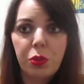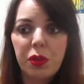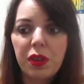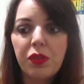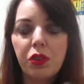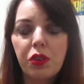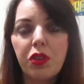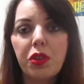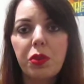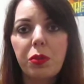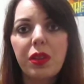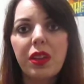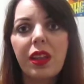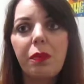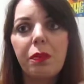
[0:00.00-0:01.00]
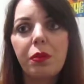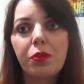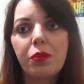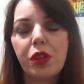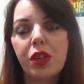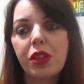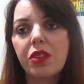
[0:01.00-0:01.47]
But if you're someone that
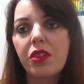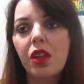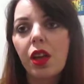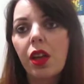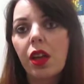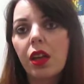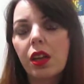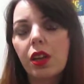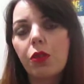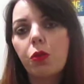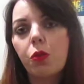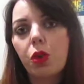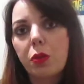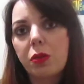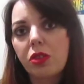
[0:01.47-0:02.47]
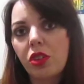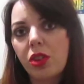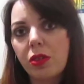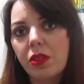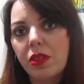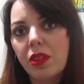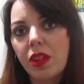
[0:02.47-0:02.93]
prefers kind of warmer
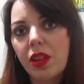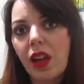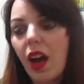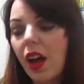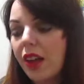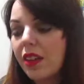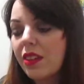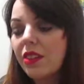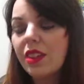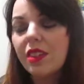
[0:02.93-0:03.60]
tones on the eyes,